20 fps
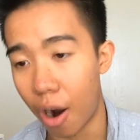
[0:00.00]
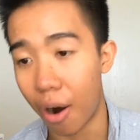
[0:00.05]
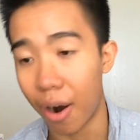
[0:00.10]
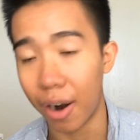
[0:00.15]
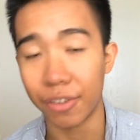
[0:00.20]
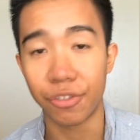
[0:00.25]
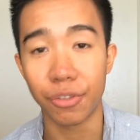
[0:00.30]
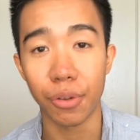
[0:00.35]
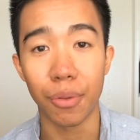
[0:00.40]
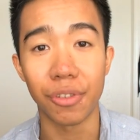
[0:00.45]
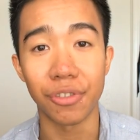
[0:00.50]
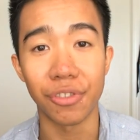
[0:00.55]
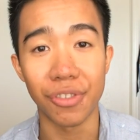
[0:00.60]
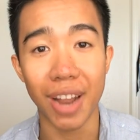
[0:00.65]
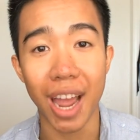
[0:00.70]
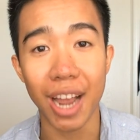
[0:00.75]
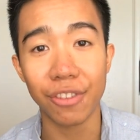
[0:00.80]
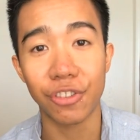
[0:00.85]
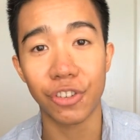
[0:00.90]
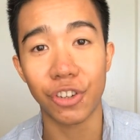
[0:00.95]
All right, so this
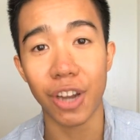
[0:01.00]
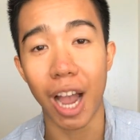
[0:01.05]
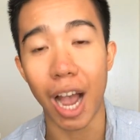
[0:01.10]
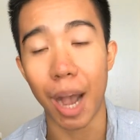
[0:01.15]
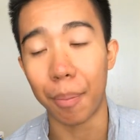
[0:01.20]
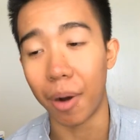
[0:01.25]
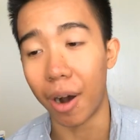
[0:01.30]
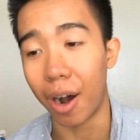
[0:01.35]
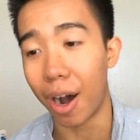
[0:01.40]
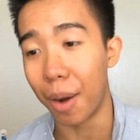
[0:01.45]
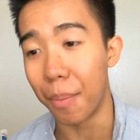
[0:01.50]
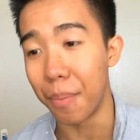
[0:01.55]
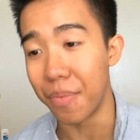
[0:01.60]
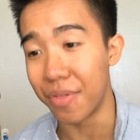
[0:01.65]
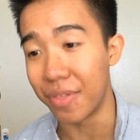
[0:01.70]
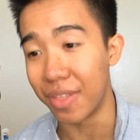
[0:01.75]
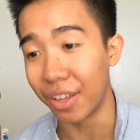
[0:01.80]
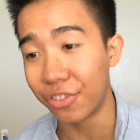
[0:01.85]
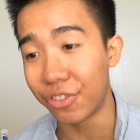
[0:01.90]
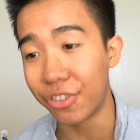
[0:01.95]
next job, um,
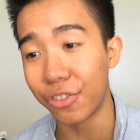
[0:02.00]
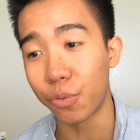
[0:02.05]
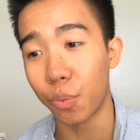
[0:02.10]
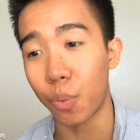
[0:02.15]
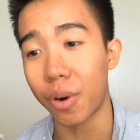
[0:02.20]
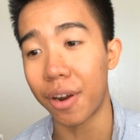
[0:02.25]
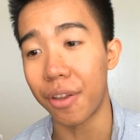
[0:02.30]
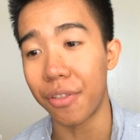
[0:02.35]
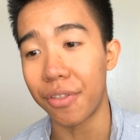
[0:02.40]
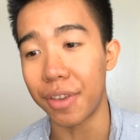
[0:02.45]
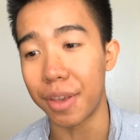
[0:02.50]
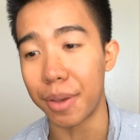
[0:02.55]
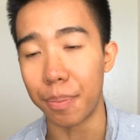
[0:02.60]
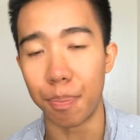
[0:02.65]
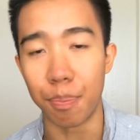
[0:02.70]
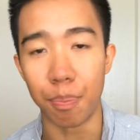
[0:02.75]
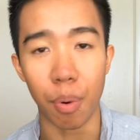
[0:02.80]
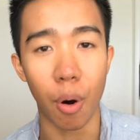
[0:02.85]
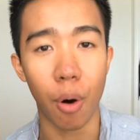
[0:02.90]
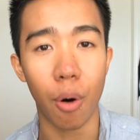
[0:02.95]
this is where the
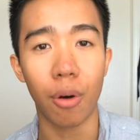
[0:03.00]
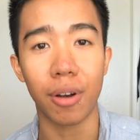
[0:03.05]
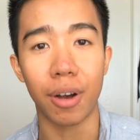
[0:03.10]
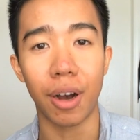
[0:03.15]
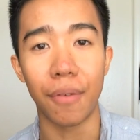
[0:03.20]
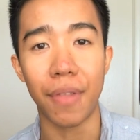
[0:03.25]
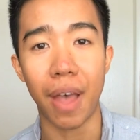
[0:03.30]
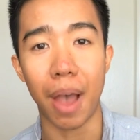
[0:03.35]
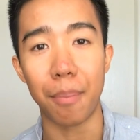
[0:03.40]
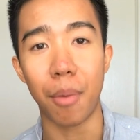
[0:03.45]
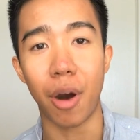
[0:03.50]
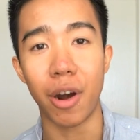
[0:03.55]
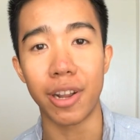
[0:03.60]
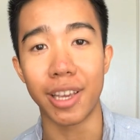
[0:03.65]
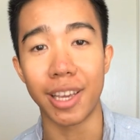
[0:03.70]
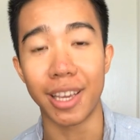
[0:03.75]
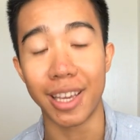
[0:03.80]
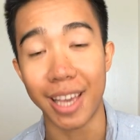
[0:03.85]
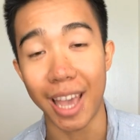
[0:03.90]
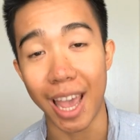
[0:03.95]
bulk of that
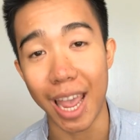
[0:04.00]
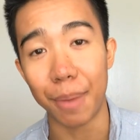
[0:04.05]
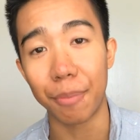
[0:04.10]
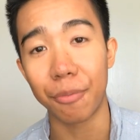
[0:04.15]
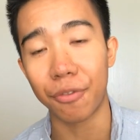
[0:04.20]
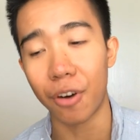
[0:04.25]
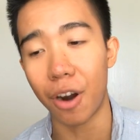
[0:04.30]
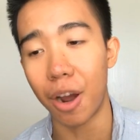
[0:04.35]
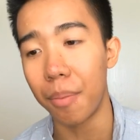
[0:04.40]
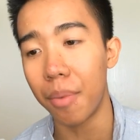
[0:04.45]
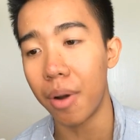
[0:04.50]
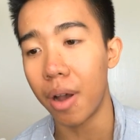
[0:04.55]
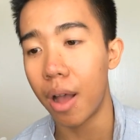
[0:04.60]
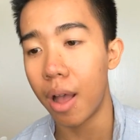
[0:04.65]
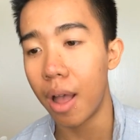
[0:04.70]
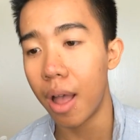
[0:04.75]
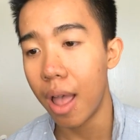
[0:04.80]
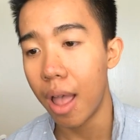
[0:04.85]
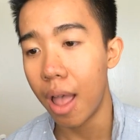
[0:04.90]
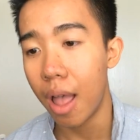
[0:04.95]
money came
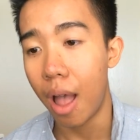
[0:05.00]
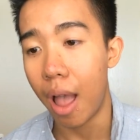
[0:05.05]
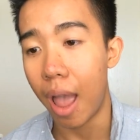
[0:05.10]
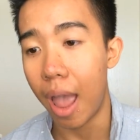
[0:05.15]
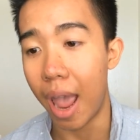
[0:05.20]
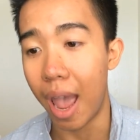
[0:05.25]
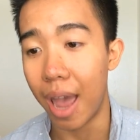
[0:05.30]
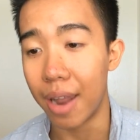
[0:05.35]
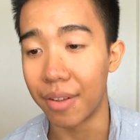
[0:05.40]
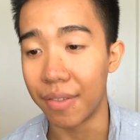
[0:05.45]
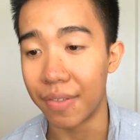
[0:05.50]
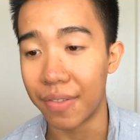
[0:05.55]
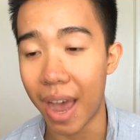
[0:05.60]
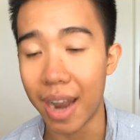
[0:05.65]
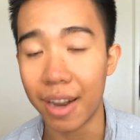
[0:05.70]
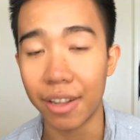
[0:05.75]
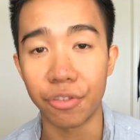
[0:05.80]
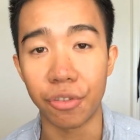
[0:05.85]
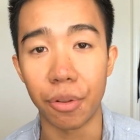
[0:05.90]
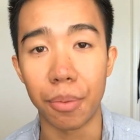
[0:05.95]
from and
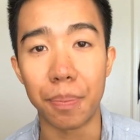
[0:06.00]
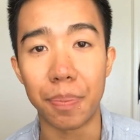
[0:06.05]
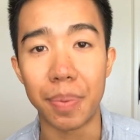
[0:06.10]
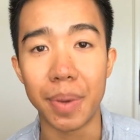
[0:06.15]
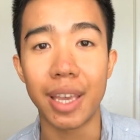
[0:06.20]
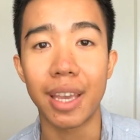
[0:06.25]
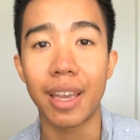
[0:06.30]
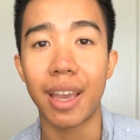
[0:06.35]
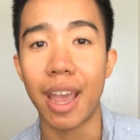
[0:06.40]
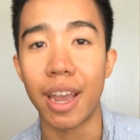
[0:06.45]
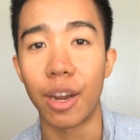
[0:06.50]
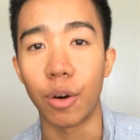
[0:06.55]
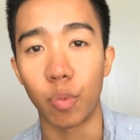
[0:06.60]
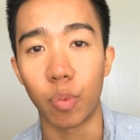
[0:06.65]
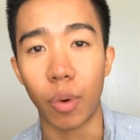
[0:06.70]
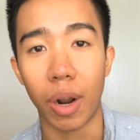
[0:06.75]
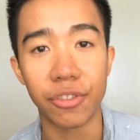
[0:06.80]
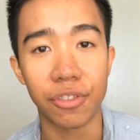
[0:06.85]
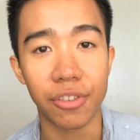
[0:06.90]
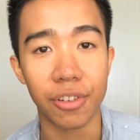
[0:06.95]
that is being a
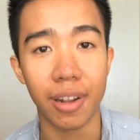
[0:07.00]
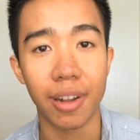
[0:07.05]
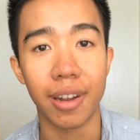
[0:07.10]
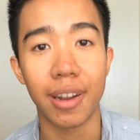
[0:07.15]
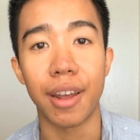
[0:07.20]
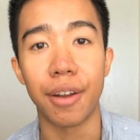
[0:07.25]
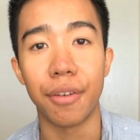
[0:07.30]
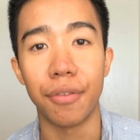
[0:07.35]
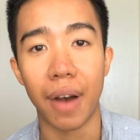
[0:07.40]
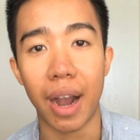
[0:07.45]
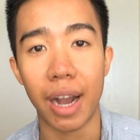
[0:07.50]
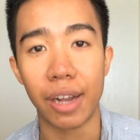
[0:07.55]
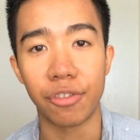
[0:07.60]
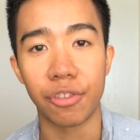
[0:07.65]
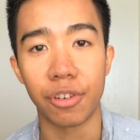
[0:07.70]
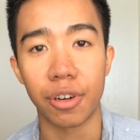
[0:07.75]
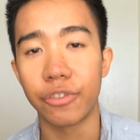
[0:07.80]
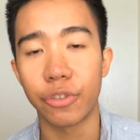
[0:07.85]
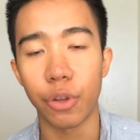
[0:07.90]
resident advisor.